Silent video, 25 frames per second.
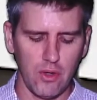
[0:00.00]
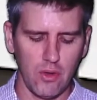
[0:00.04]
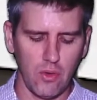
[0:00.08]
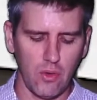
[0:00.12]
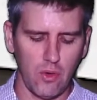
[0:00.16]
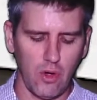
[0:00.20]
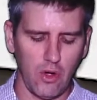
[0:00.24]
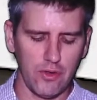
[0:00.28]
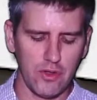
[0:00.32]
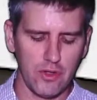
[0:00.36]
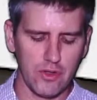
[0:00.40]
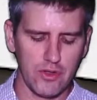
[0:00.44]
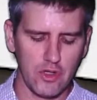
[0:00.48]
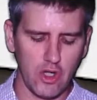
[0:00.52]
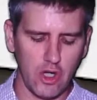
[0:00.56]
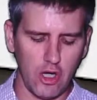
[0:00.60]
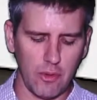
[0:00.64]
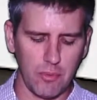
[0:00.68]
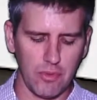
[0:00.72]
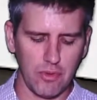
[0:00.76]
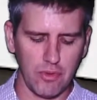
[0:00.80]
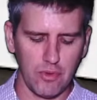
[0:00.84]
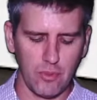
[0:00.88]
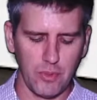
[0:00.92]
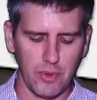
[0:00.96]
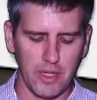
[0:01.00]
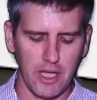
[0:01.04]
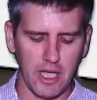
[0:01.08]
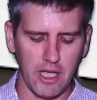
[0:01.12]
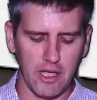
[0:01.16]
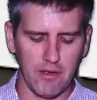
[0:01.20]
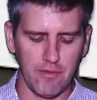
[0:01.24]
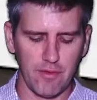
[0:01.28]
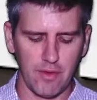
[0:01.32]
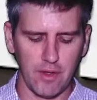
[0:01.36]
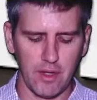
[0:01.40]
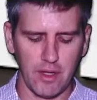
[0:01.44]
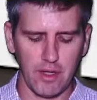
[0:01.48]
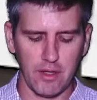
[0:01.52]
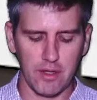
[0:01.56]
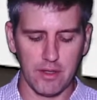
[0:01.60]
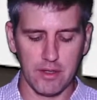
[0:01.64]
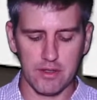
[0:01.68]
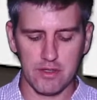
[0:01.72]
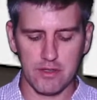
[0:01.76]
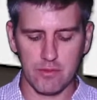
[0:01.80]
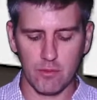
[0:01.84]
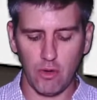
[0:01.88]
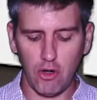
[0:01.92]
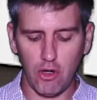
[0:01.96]
On the top, we have a
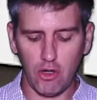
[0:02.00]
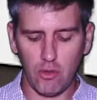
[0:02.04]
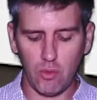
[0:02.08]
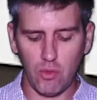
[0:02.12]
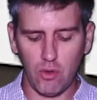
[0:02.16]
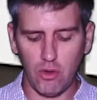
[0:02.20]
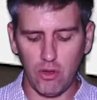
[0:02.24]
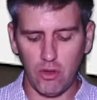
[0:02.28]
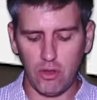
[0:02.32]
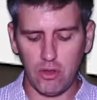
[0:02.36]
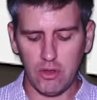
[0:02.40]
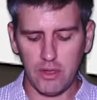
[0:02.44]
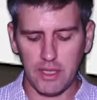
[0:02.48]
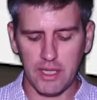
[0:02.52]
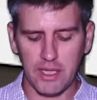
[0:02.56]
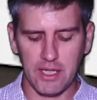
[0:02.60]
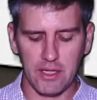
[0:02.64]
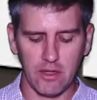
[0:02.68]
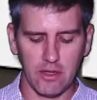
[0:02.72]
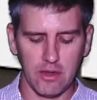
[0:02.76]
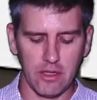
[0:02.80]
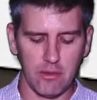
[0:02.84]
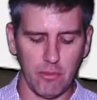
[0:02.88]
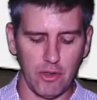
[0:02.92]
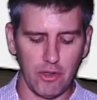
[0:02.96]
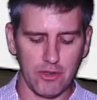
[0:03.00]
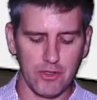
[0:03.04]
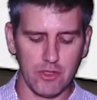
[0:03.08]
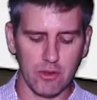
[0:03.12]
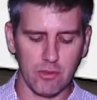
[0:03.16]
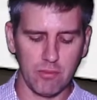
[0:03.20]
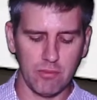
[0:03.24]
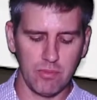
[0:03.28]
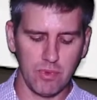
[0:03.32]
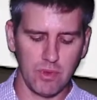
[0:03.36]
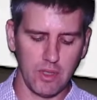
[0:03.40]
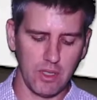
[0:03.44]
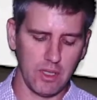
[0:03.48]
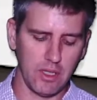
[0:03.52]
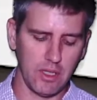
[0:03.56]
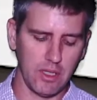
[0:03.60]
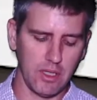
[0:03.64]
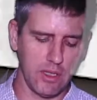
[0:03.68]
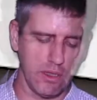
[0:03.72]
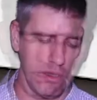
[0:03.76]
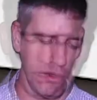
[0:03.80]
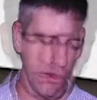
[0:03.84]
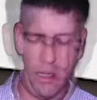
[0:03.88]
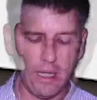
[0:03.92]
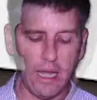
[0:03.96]
small wall, and on the bottom,
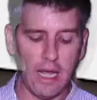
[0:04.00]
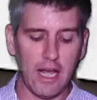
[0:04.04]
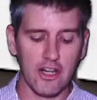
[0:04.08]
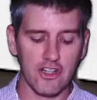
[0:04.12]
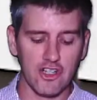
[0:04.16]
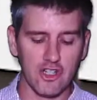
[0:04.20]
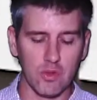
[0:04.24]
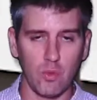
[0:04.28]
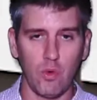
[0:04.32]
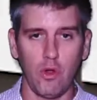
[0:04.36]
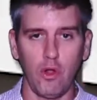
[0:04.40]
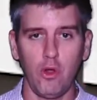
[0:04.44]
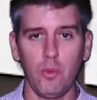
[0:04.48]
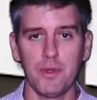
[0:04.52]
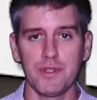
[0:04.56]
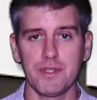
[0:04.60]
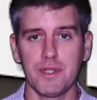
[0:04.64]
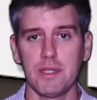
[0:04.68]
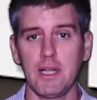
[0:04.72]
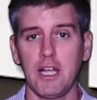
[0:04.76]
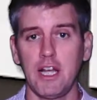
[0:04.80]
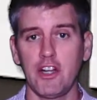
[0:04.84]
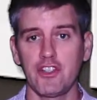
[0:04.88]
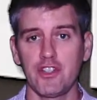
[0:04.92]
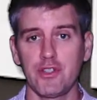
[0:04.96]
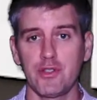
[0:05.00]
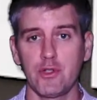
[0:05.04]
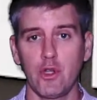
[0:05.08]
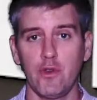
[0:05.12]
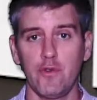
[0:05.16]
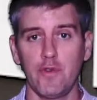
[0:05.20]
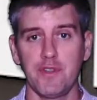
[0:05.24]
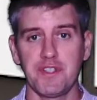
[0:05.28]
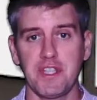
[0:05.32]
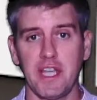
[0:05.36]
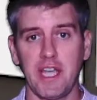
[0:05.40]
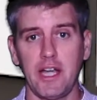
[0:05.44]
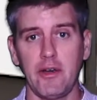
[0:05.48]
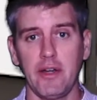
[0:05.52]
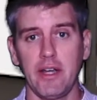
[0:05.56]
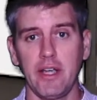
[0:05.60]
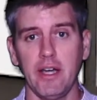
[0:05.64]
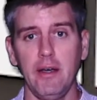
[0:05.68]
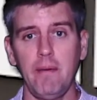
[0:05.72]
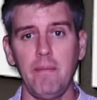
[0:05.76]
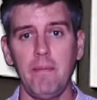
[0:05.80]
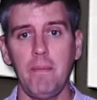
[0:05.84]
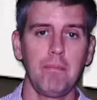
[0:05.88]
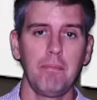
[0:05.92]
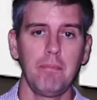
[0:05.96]
a larger wall with a larger surface
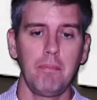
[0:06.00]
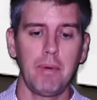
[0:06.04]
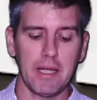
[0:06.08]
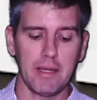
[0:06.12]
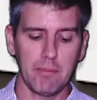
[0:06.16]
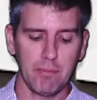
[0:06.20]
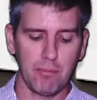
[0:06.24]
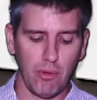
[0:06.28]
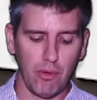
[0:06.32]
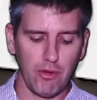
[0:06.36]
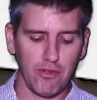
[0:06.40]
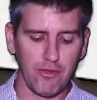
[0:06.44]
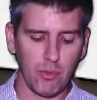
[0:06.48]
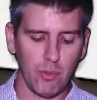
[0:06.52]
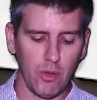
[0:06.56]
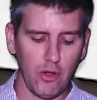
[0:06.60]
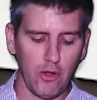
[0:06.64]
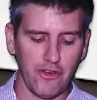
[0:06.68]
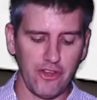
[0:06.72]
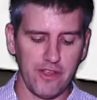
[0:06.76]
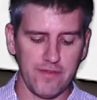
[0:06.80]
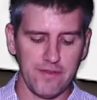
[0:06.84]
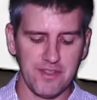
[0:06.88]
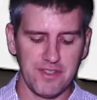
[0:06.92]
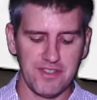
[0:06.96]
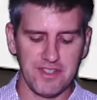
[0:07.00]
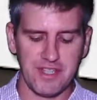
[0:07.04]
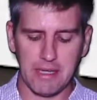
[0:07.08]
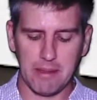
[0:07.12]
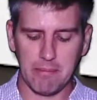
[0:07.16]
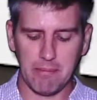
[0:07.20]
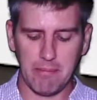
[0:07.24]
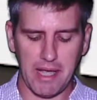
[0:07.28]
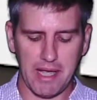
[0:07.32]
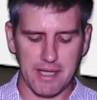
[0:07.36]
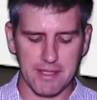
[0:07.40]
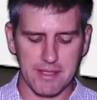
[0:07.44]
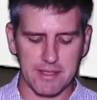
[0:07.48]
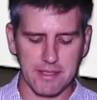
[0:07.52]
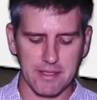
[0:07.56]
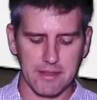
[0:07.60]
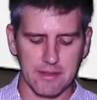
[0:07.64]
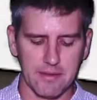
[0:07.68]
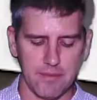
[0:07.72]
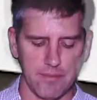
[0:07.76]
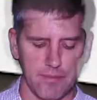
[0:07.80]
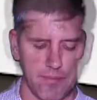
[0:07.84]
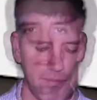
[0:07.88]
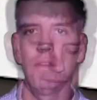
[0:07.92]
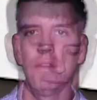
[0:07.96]
area. But both walls have the same mass.
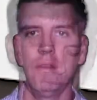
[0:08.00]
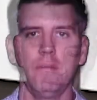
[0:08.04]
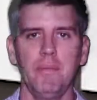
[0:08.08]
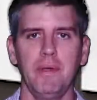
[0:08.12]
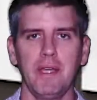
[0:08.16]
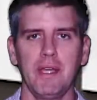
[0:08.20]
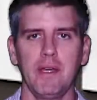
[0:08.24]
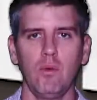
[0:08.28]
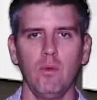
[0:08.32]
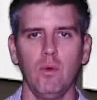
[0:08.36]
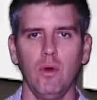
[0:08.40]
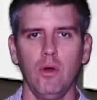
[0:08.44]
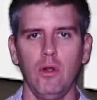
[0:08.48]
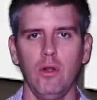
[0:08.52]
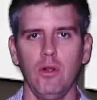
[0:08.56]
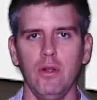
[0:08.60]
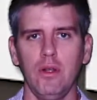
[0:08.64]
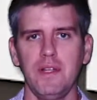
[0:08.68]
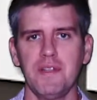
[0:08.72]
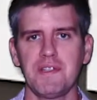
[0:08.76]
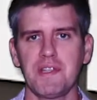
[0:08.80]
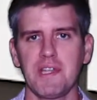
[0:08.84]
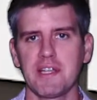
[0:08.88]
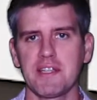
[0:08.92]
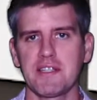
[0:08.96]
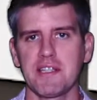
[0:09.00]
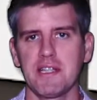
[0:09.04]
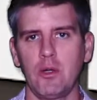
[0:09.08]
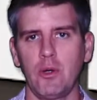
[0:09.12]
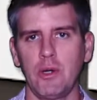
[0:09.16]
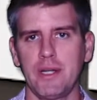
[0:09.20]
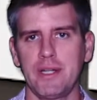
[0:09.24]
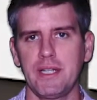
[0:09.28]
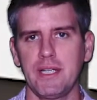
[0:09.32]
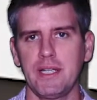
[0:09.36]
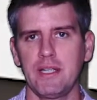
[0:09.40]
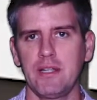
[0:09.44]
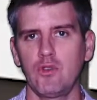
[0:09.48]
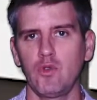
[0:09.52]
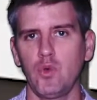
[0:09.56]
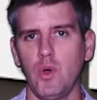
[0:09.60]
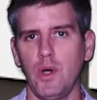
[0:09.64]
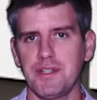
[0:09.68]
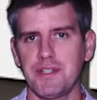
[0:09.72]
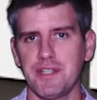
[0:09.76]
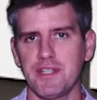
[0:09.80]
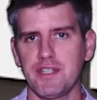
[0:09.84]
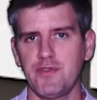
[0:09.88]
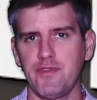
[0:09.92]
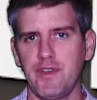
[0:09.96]
The bigger wall is accelerating
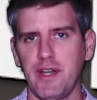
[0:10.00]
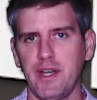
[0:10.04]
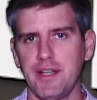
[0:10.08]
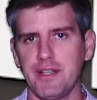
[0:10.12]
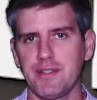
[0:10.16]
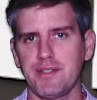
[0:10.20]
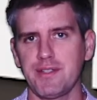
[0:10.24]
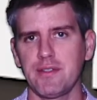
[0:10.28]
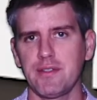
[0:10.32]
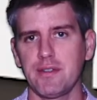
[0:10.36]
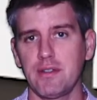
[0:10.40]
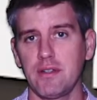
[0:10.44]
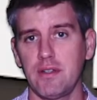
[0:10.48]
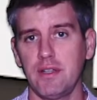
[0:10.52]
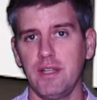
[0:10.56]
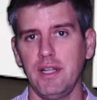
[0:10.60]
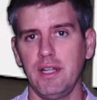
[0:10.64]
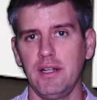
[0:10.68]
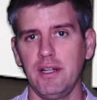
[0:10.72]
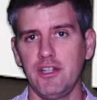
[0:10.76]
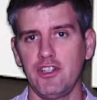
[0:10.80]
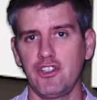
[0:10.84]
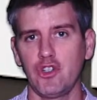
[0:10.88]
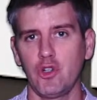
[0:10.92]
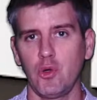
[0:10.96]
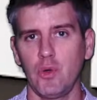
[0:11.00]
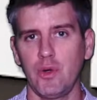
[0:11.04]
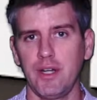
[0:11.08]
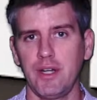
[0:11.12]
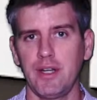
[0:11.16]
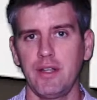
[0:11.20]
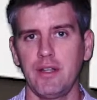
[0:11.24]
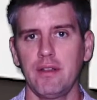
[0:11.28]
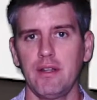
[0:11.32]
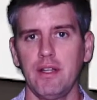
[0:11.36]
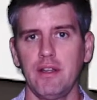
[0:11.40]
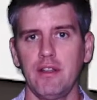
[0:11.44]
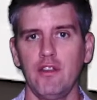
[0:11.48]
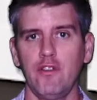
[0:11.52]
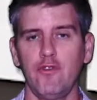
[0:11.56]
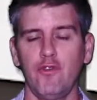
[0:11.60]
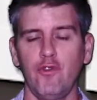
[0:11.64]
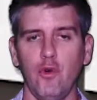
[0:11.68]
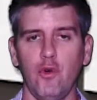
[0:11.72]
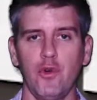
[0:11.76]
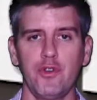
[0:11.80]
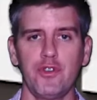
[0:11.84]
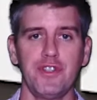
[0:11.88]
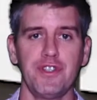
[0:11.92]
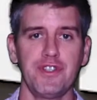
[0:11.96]
twice as fast, clearly showing that the
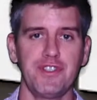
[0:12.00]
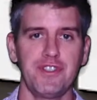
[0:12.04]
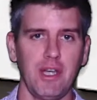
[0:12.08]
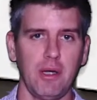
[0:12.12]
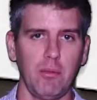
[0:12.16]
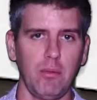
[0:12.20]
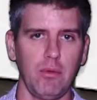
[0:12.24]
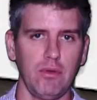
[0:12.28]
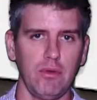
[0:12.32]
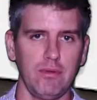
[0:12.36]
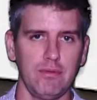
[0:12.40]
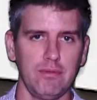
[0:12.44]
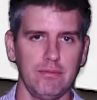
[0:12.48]
force is double.